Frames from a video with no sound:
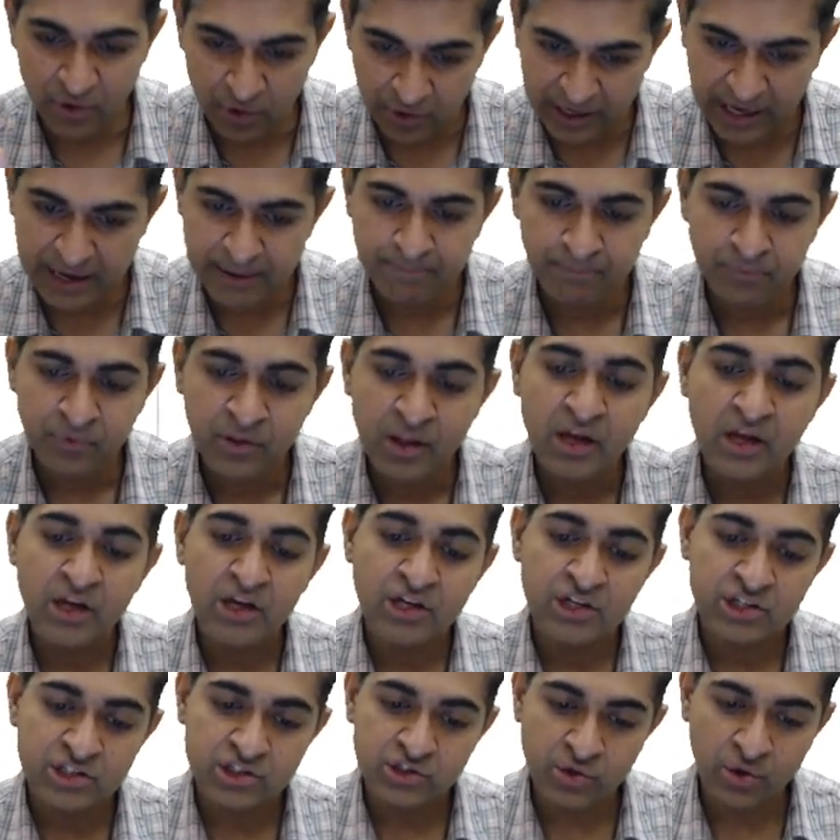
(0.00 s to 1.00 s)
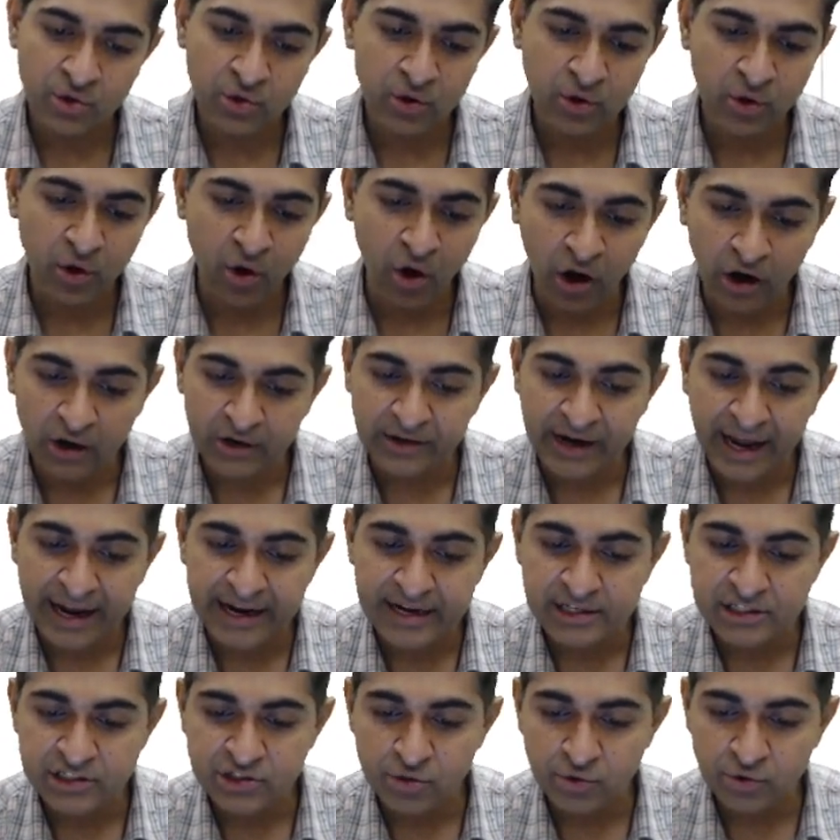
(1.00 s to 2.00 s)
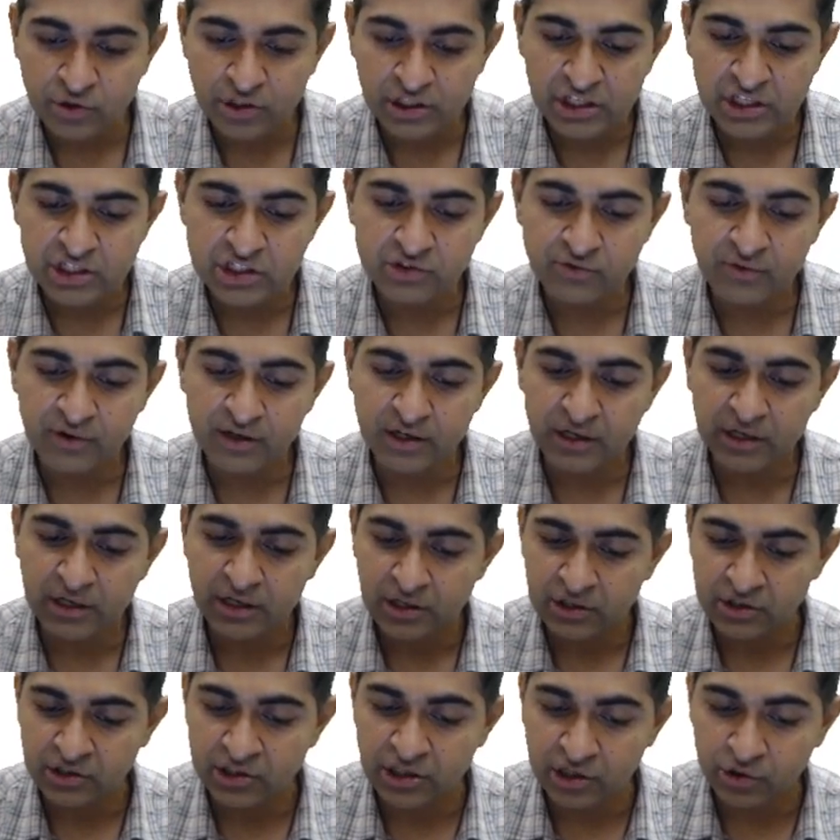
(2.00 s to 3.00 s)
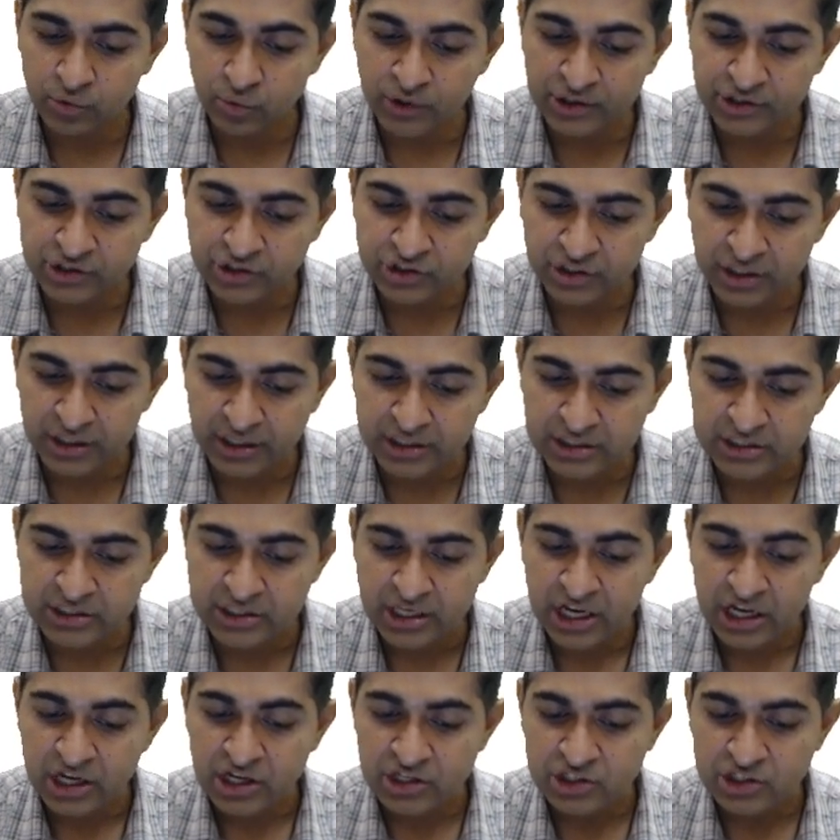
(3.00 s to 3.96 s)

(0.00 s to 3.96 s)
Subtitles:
Okay, so all right, so these were the questions.